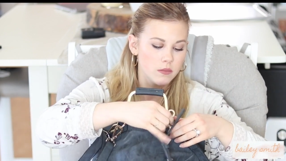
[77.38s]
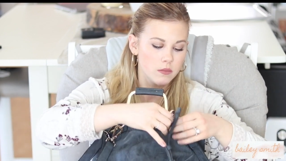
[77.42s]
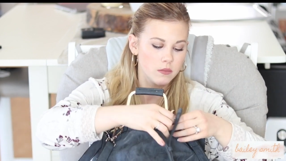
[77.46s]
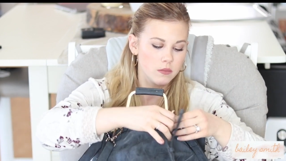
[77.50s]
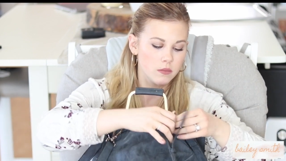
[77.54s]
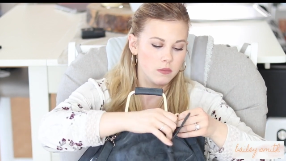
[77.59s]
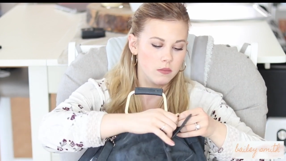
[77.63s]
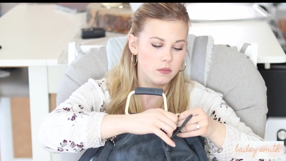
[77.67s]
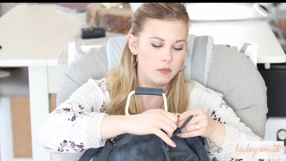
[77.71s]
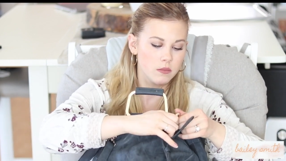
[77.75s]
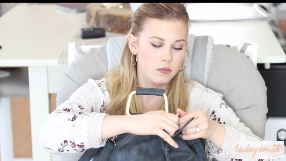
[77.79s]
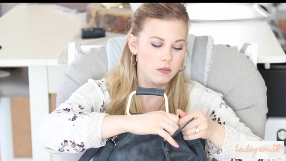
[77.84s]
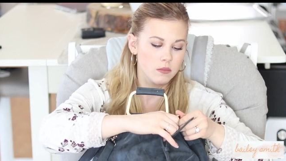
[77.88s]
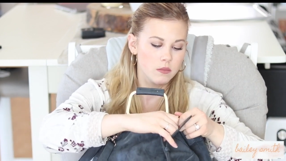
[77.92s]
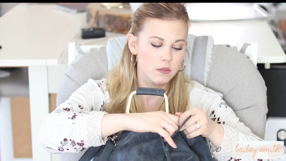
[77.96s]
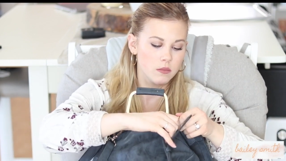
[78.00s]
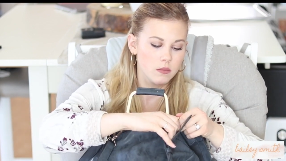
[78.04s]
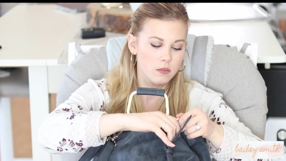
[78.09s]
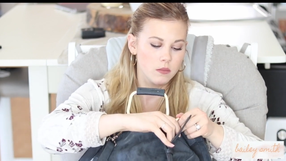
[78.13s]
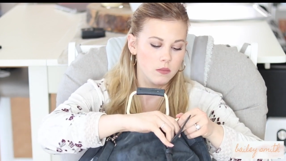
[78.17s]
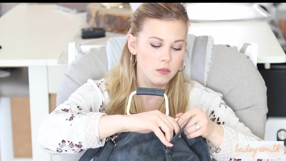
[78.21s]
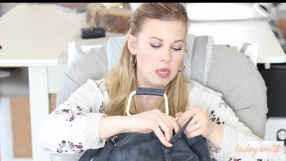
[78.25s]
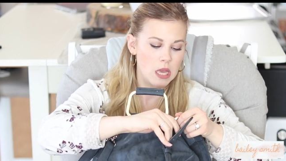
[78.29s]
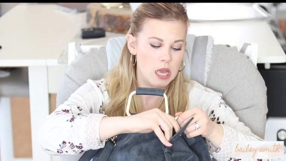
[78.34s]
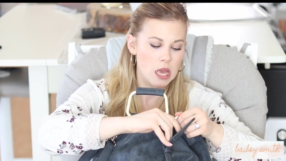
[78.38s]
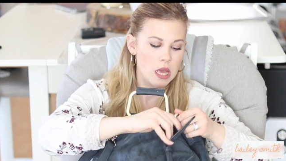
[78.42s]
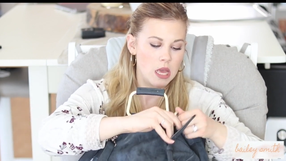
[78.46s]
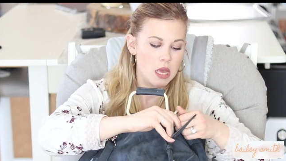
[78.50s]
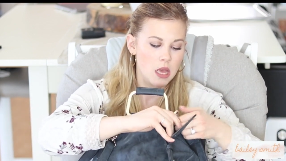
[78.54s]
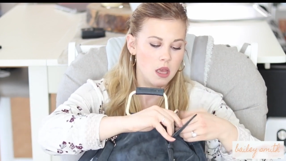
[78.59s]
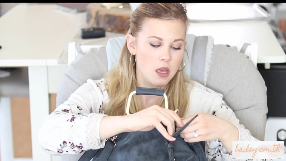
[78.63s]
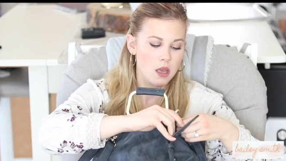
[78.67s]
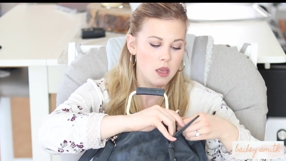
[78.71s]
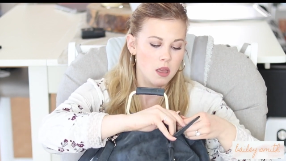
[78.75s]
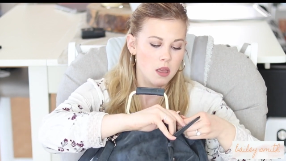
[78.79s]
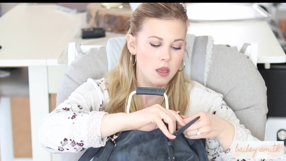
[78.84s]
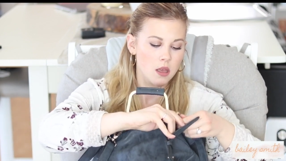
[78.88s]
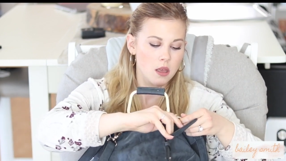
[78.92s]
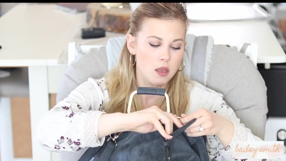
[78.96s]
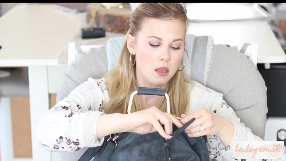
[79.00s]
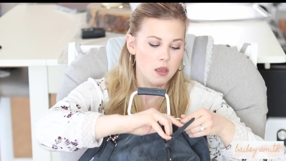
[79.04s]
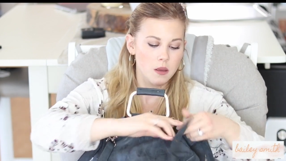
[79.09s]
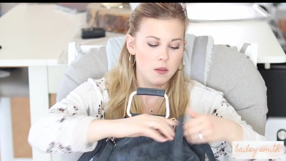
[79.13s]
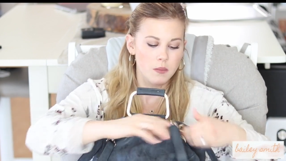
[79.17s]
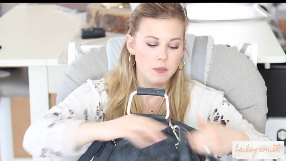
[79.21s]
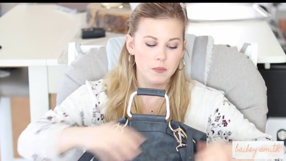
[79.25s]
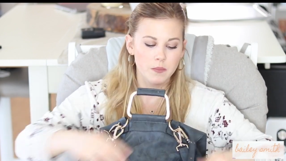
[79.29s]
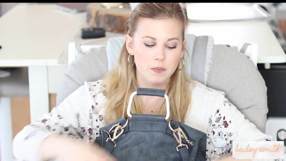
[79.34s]

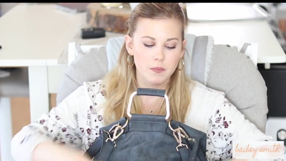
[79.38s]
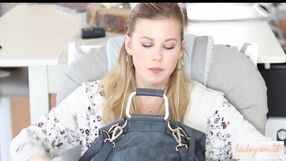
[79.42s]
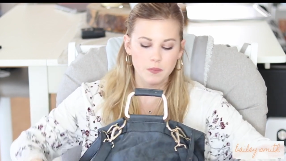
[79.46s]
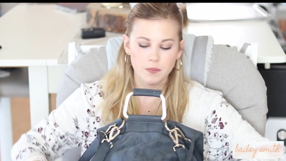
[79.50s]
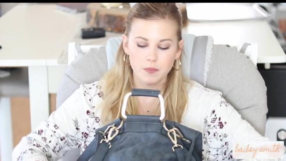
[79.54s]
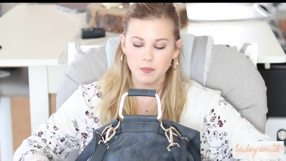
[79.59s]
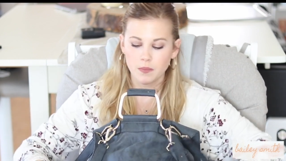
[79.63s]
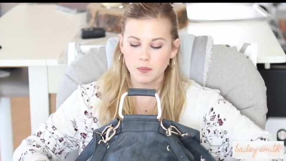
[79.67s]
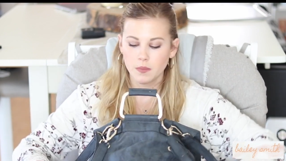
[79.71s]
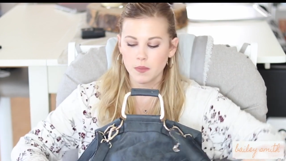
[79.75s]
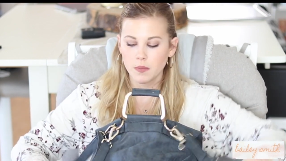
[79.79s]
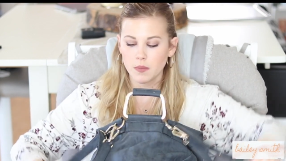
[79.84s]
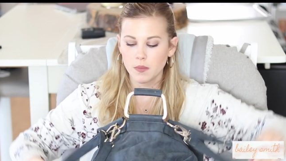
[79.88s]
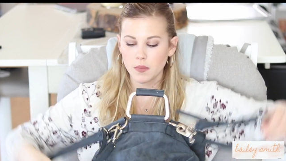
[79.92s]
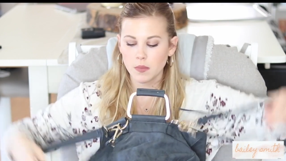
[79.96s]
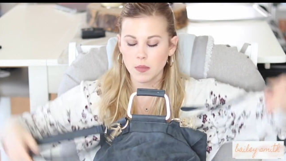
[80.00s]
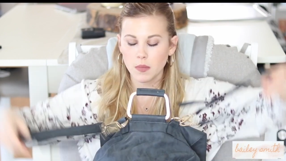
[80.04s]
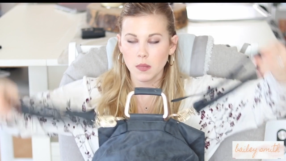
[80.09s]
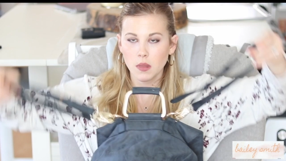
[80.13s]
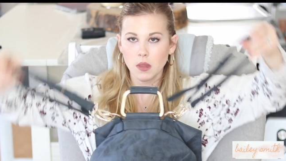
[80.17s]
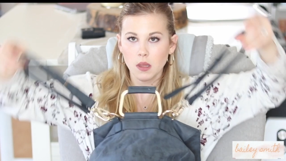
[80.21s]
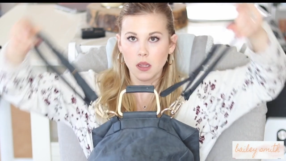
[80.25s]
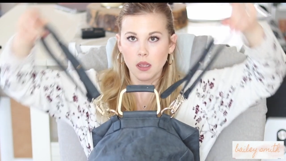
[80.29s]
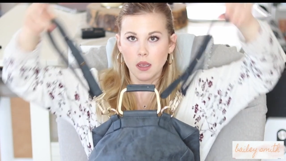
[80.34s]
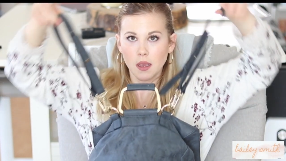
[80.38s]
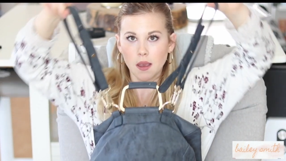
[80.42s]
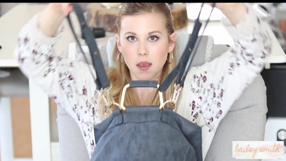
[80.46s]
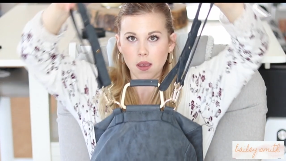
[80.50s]
Nobody speaks.